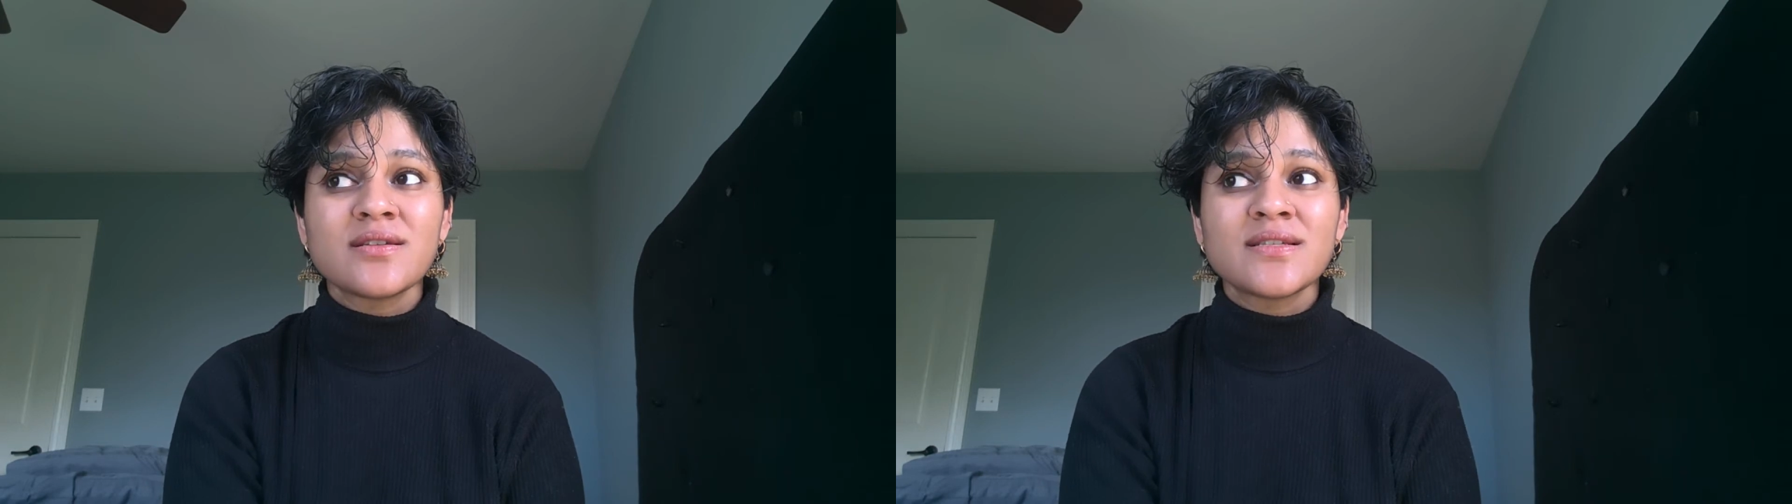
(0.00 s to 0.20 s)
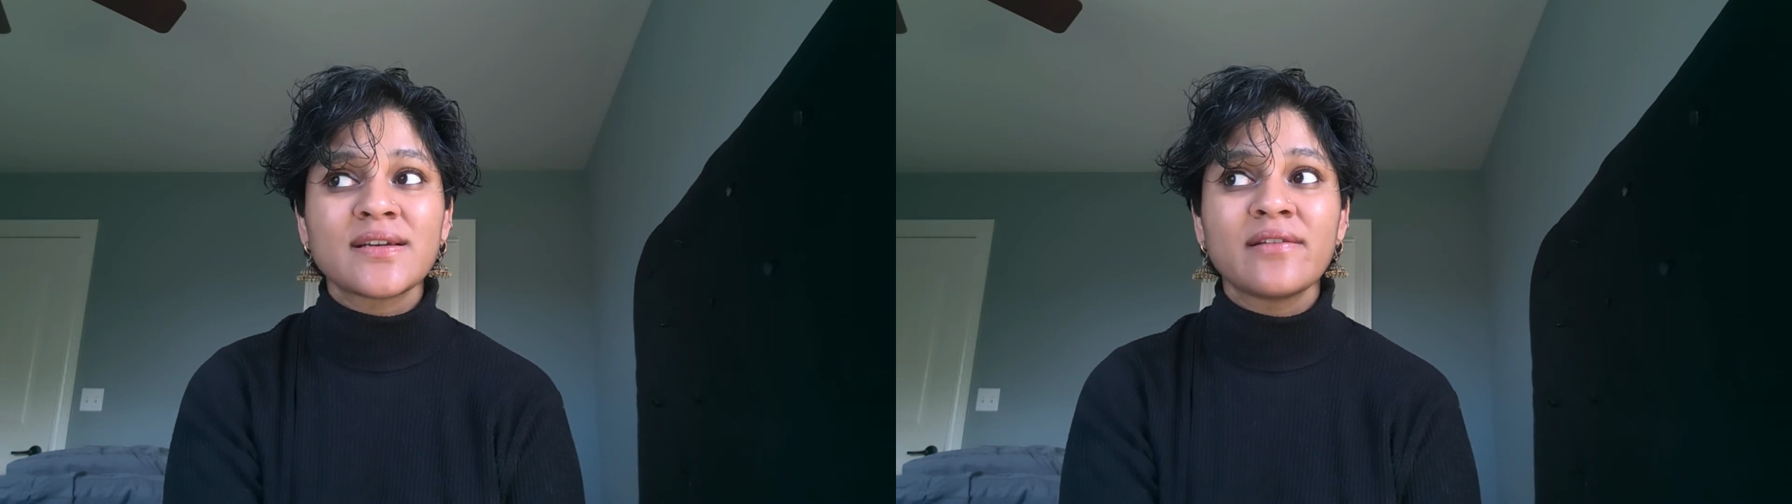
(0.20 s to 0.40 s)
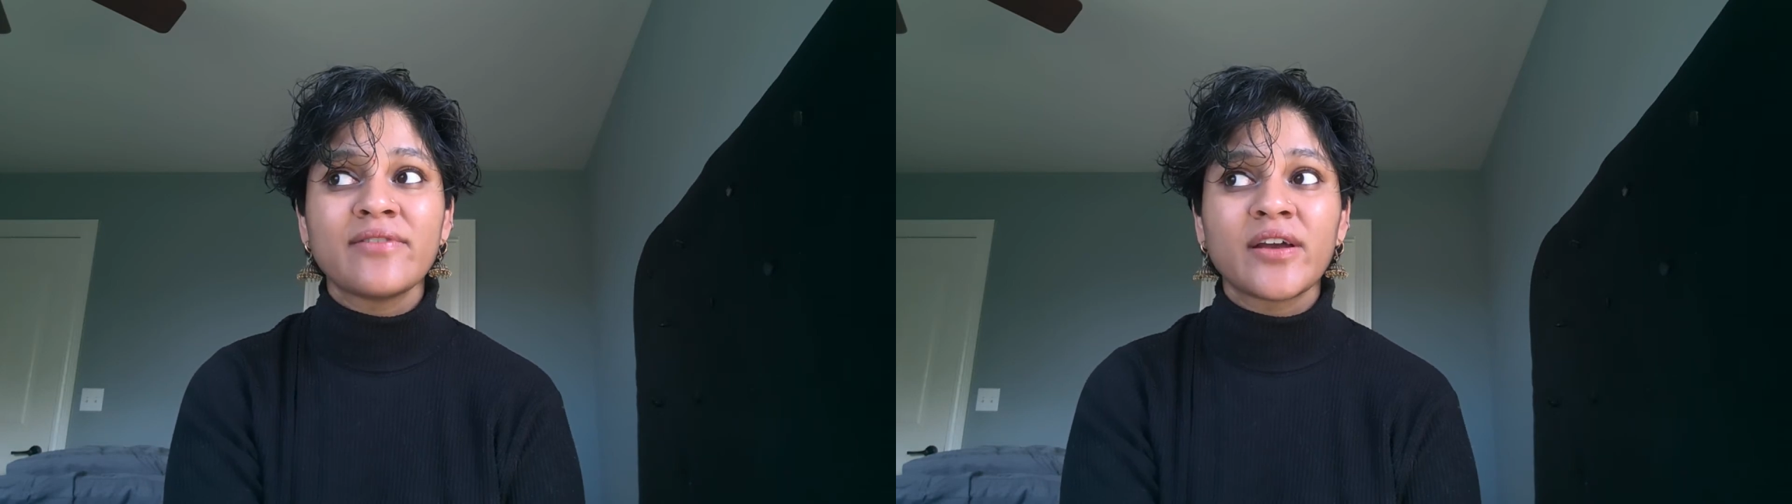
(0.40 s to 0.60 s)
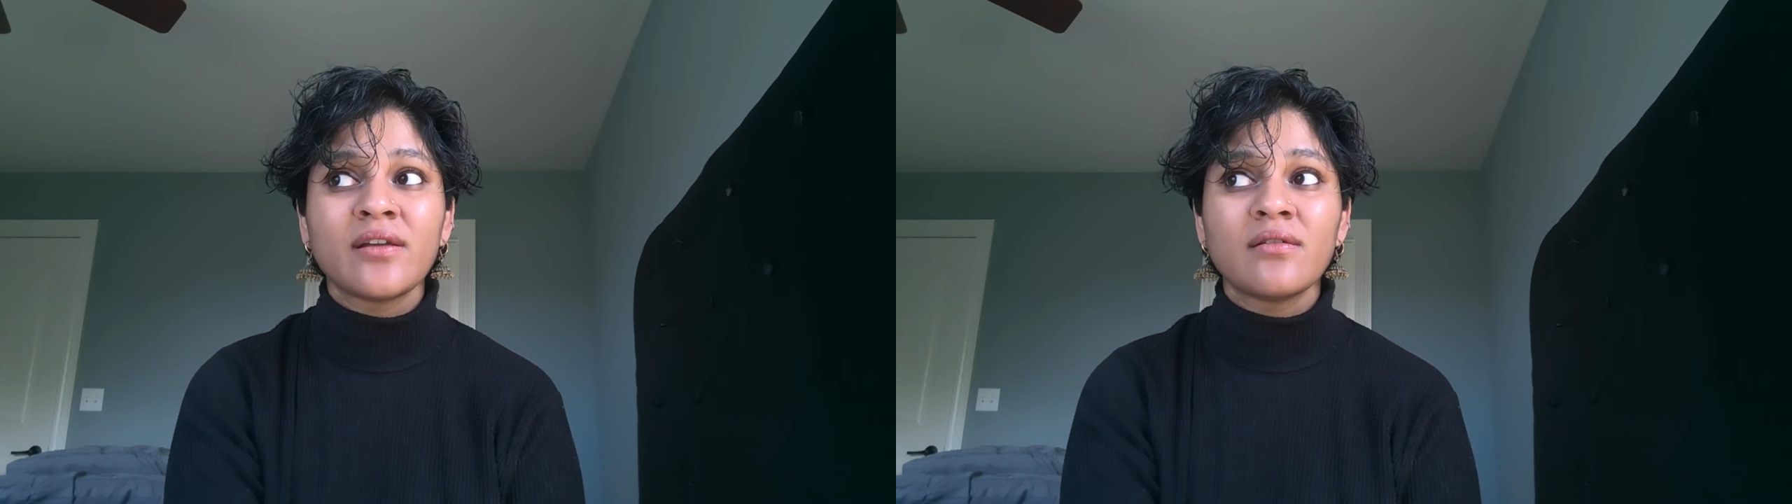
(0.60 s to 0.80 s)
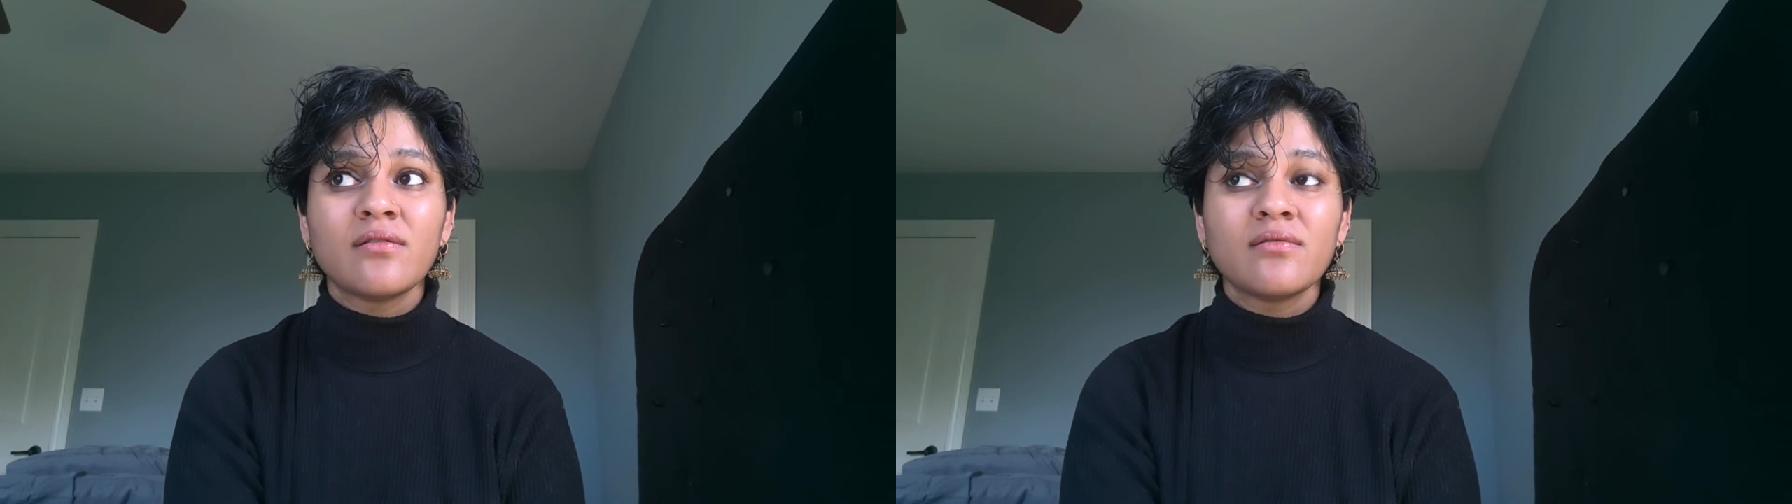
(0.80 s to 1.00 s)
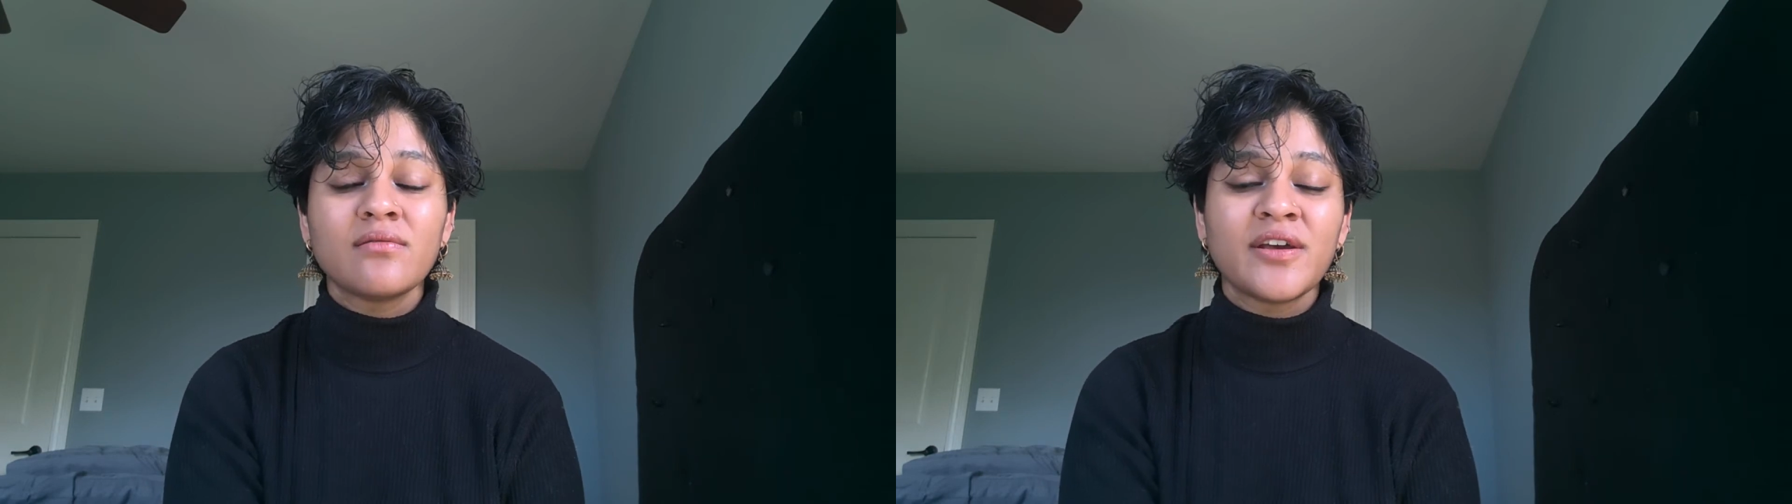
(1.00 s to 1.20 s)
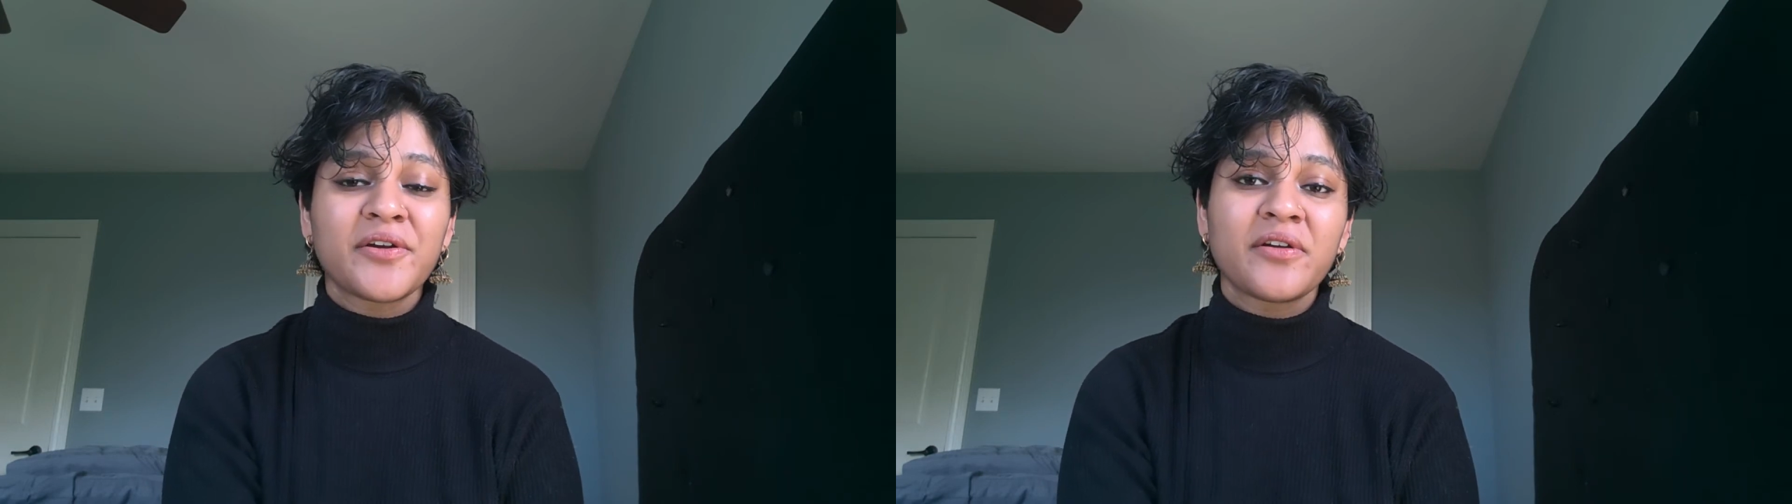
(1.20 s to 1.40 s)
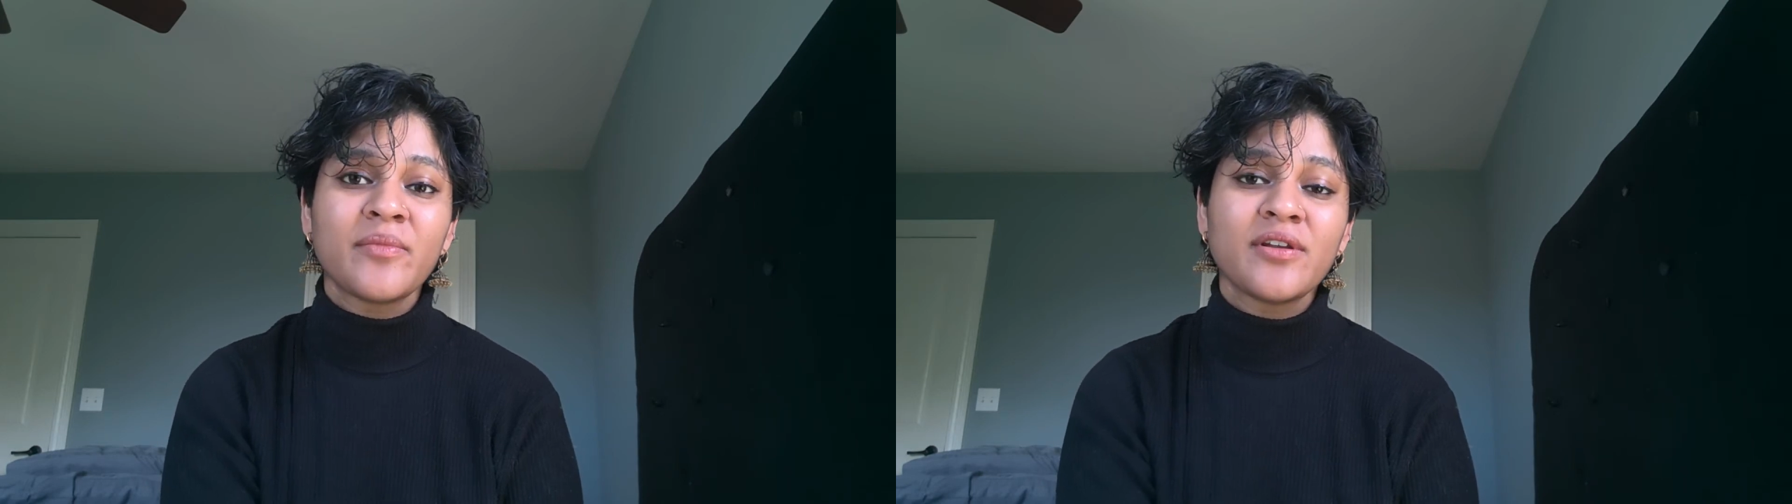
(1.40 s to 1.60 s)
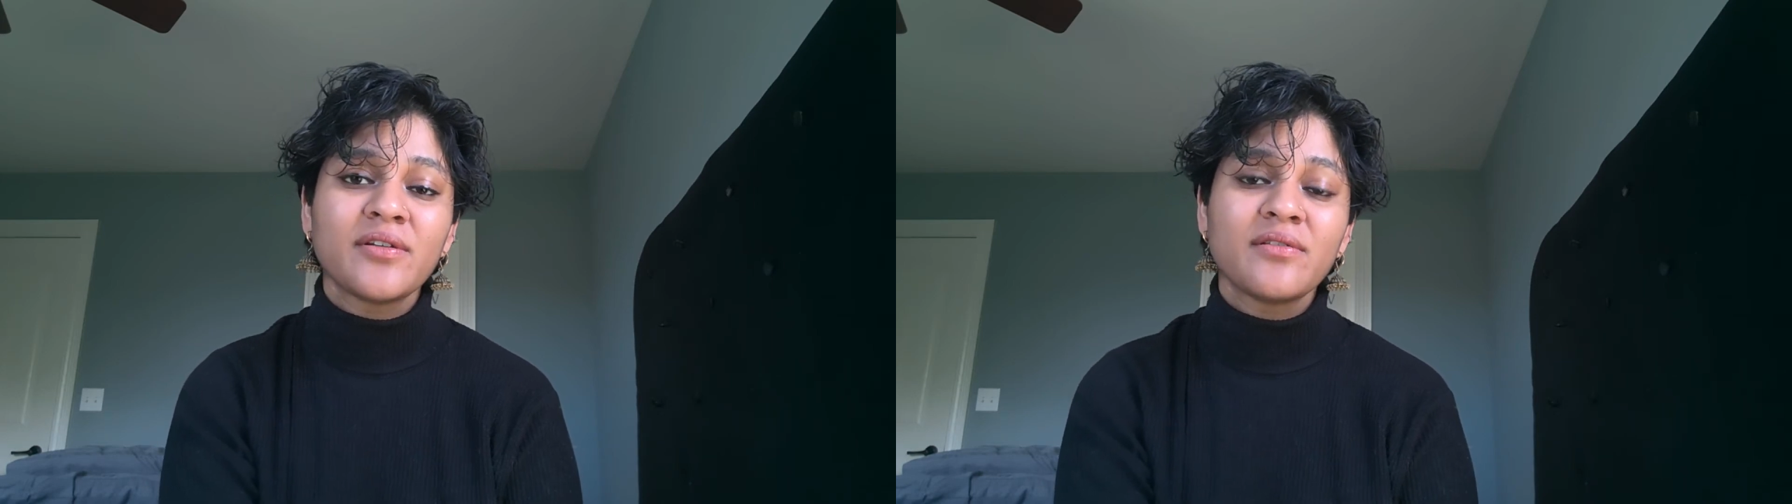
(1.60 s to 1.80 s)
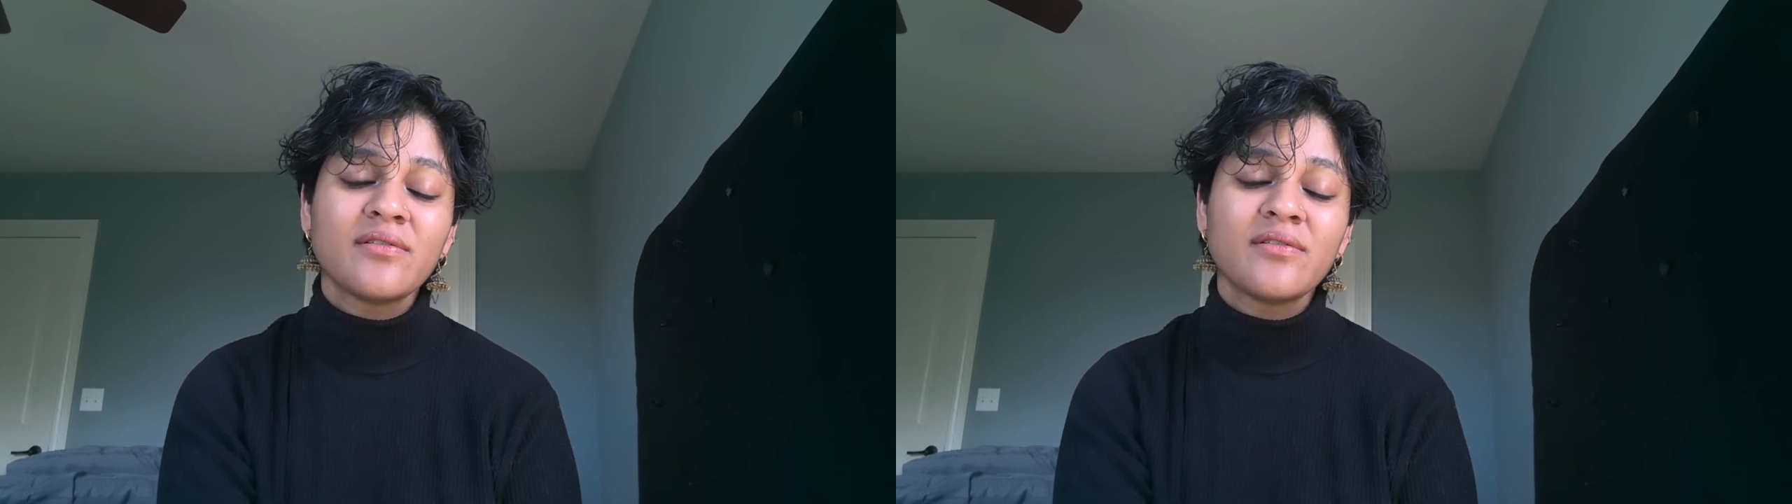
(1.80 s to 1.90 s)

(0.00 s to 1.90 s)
a significant increment